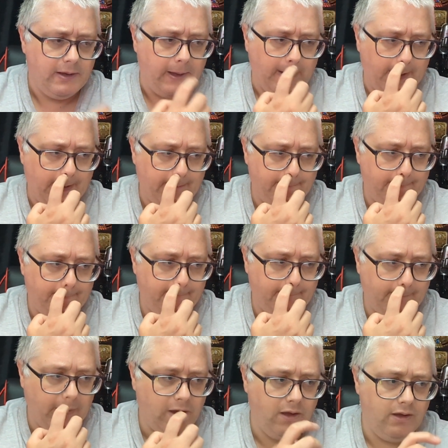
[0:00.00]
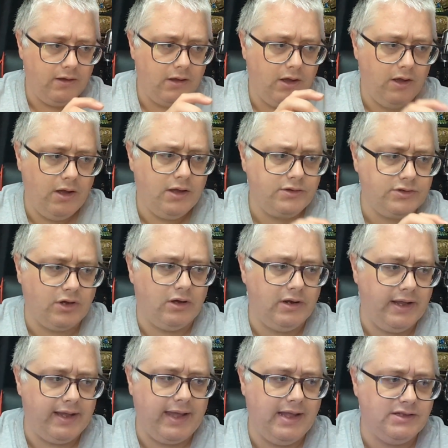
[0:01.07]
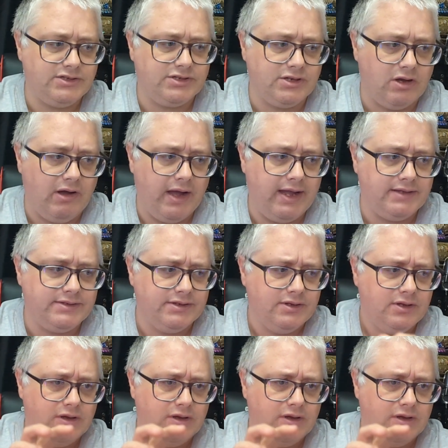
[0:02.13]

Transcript: Her Dalek inside